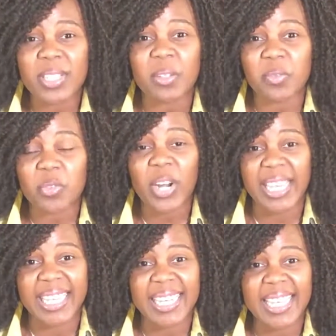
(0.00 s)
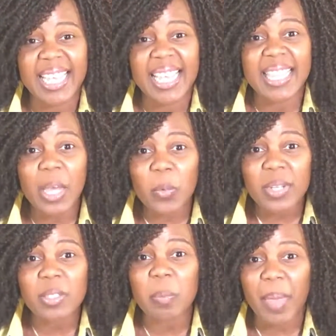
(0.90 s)
was afraid. That
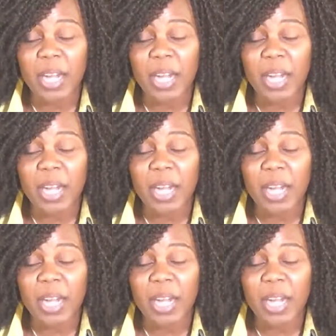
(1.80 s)
was the